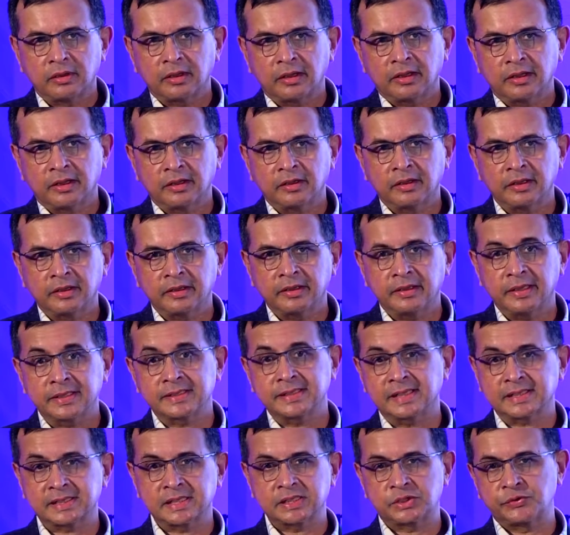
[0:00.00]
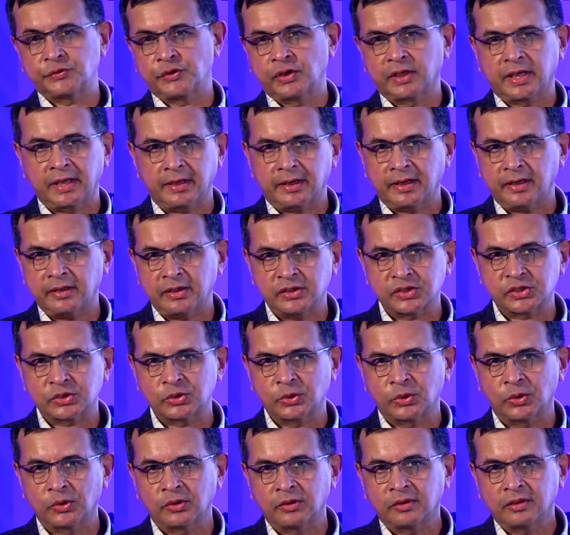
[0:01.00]
a successful Kirana
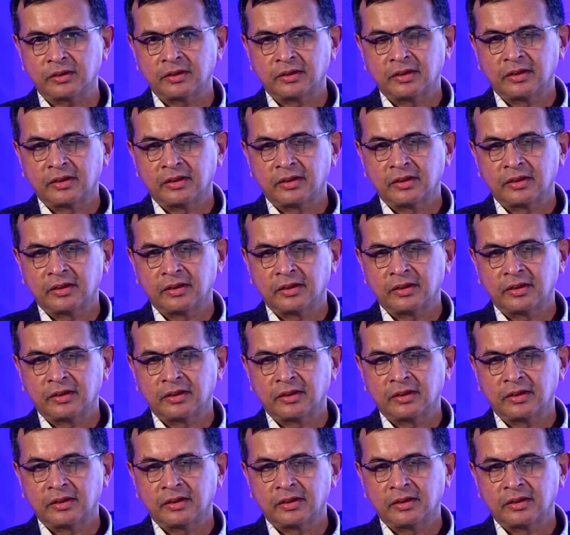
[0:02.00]
store